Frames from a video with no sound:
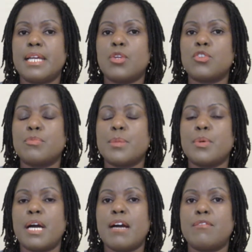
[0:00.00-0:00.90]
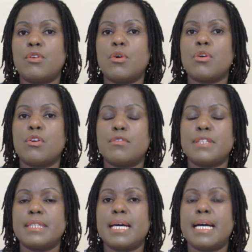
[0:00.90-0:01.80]
A lot of people have long
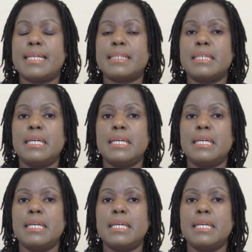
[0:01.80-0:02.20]
COVID, and